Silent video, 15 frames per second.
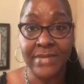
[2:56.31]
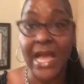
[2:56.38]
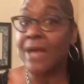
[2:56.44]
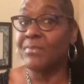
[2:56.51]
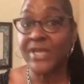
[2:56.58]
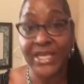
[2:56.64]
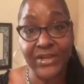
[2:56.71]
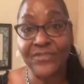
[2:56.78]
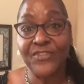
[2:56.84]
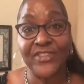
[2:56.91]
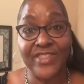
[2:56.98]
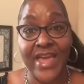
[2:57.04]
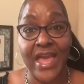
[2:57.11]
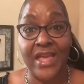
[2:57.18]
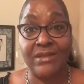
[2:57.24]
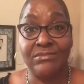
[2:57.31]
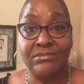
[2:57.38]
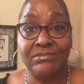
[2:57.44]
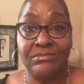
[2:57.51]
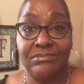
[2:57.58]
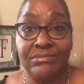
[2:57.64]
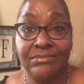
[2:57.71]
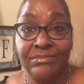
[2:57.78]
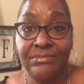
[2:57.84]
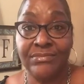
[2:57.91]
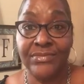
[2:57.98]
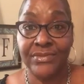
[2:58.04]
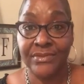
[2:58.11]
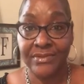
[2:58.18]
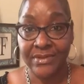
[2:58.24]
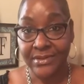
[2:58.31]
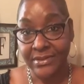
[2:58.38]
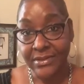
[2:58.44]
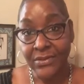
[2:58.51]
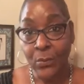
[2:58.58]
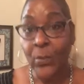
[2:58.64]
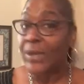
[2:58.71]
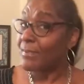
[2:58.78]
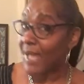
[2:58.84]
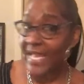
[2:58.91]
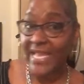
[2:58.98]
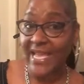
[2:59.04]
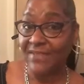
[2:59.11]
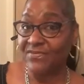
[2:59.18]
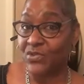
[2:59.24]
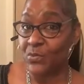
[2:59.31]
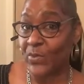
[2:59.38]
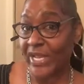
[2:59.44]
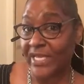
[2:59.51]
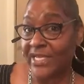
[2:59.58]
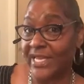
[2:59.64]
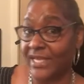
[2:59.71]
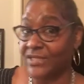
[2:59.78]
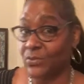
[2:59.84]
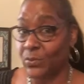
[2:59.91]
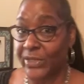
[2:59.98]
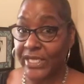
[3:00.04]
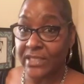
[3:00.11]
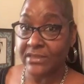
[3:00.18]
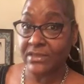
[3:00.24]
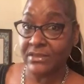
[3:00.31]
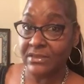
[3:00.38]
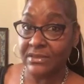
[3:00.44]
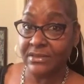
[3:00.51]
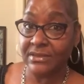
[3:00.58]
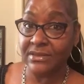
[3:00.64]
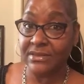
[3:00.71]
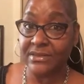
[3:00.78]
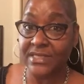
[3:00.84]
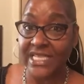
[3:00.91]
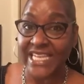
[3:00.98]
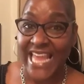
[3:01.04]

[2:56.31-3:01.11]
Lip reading: I'm here for that. We might have to wait next week to